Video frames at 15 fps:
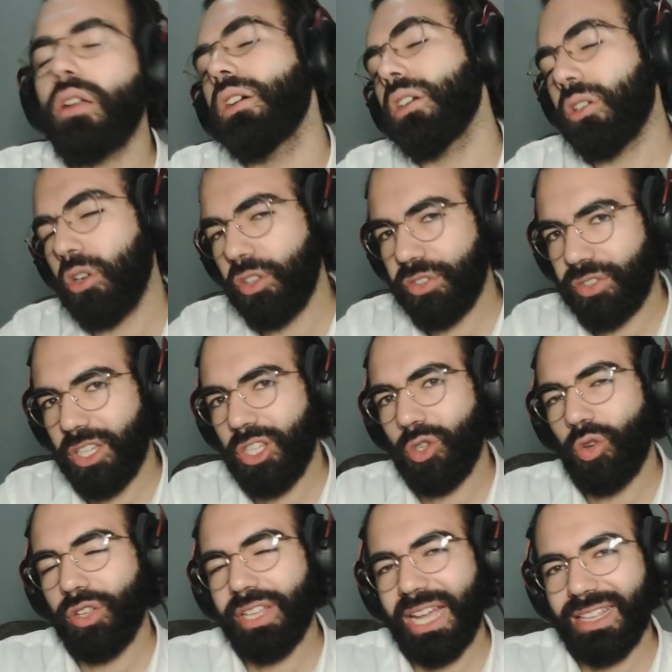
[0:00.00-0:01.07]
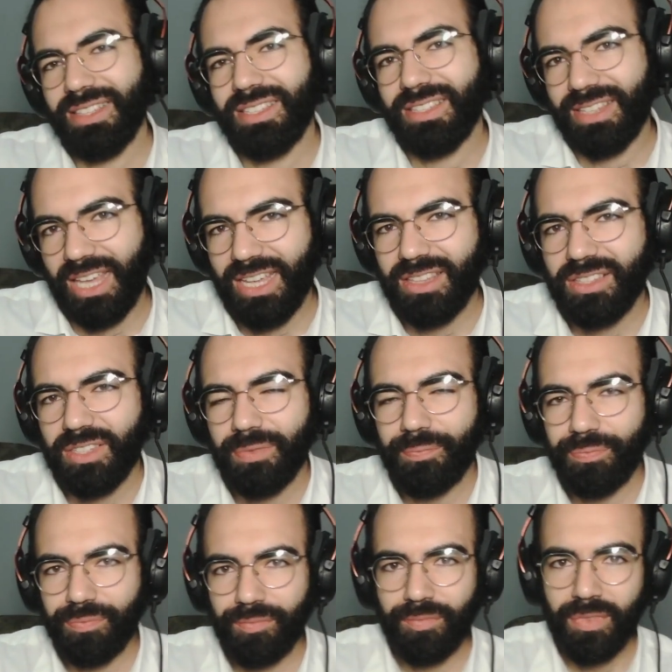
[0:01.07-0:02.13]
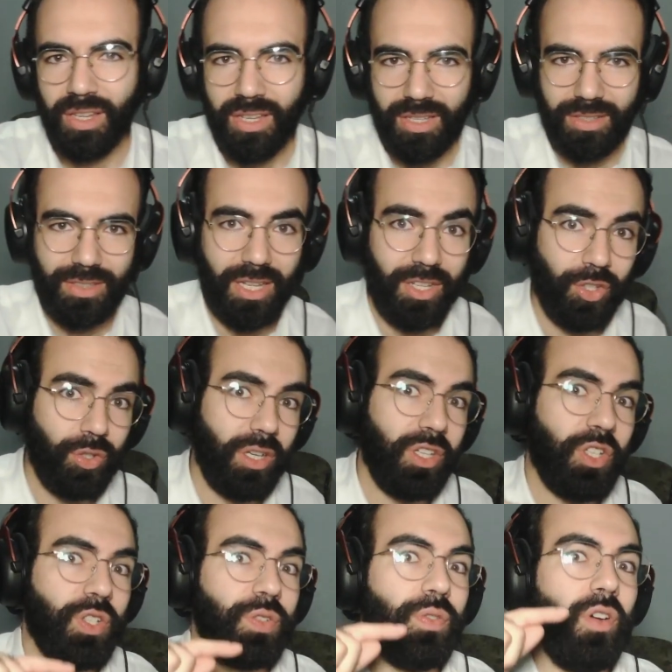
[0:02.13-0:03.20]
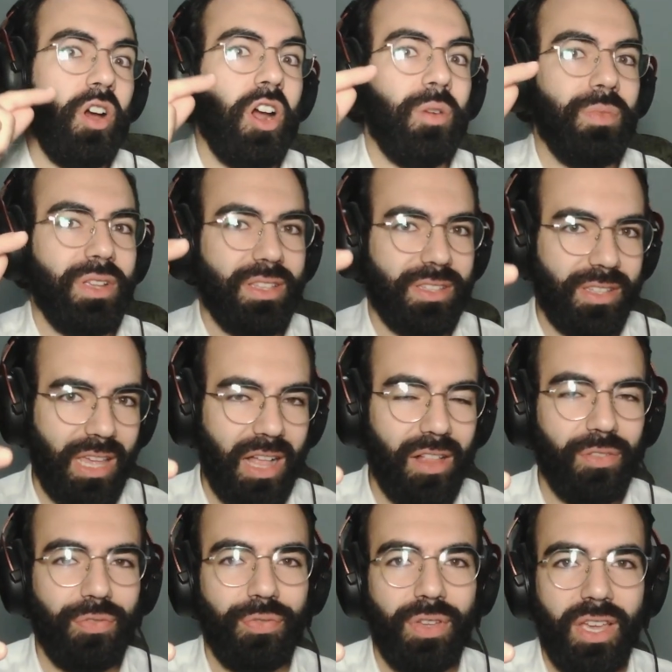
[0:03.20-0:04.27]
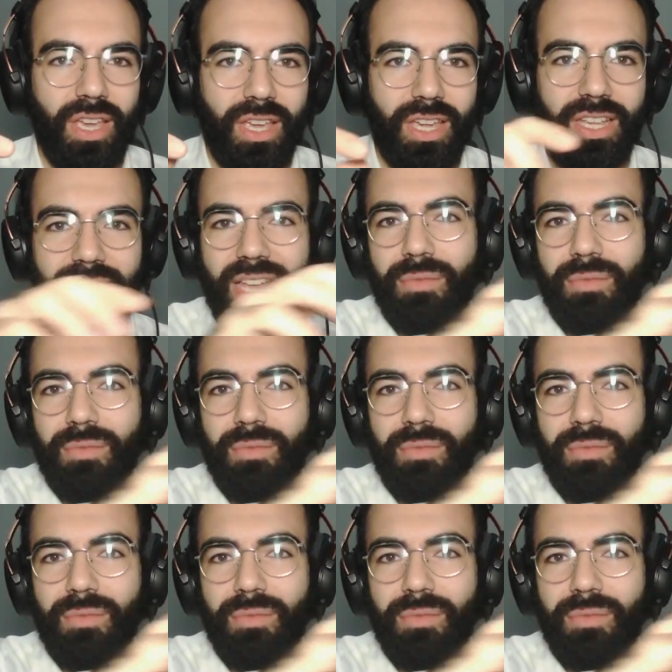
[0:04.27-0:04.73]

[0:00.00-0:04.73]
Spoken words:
continue in that state than transform itself in a